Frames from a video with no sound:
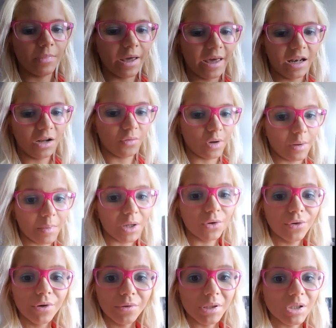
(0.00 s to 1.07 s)
But anyway, my
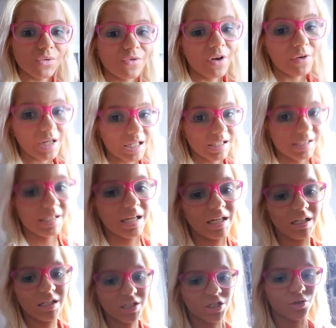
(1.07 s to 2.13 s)
daughter is very
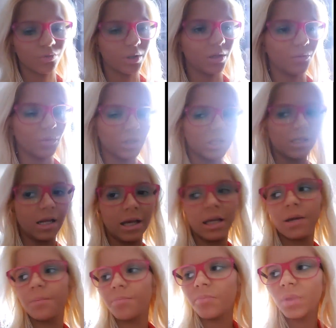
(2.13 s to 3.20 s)
excited. She really was
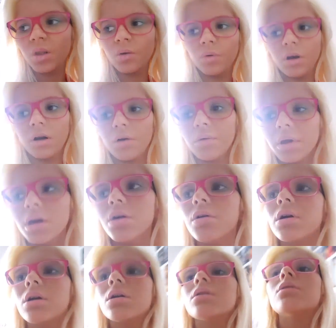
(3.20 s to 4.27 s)
like, when are we
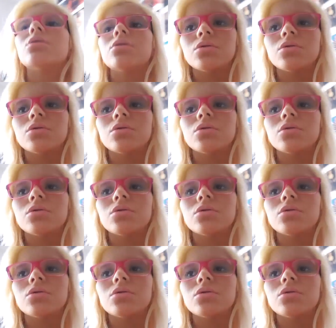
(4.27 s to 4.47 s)
going?